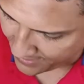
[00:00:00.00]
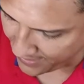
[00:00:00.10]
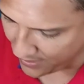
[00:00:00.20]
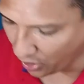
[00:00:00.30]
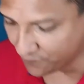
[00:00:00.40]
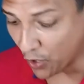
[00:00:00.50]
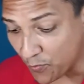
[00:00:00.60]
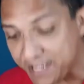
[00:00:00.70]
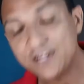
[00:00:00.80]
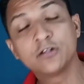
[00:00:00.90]
uh, of the
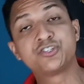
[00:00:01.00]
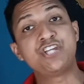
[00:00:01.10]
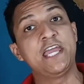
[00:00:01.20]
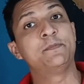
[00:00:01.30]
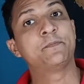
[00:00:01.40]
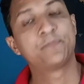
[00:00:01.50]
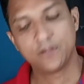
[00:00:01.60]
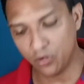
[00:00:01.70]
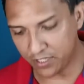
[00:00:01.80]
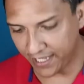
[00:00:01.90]
renal shape.
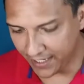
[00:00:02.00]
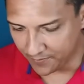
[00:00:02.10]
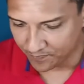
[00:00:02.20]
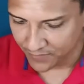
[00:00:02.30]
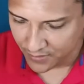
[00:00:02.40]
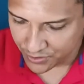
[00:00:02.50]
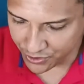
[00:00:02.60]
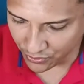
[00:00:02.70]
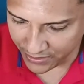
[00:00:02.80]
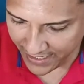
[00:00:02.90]
Okay,
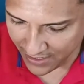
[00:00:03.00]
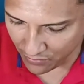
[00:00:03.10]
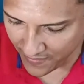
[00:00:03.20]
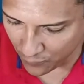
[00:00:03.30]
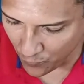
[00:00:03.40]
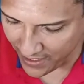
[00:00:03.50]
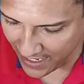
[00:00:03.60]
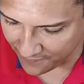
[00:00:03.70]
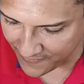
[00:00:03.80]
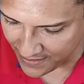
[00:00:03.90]
so now that we
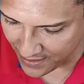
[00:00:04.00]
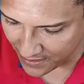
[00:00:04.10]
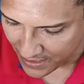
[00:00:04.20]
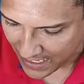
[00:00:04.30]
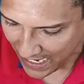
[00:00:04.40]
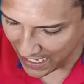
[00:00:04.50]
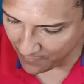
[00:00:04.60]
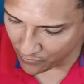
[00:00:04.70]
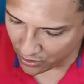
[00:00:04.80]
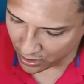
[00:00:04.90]
have here,
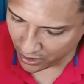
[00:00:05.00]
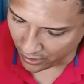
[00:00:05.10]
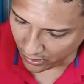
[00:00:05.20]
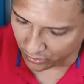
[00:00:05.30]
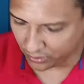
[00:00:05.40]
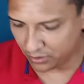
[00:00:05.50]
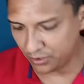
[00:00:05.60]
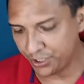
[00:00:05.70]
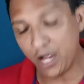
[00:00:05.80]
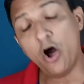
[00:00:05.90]
I'm gonna call
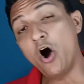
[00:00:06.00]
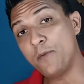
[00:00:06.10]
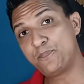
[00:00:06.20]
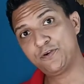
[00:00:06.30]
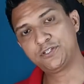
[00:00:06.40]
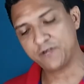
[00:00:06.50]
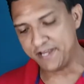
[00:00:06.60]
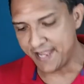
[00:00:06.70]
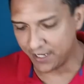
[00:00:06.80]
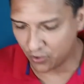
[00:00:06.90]
the upper
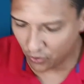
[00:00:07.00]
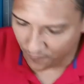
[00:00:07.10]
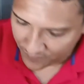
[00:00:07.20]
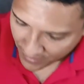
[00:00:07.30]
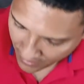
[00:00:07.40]
triangle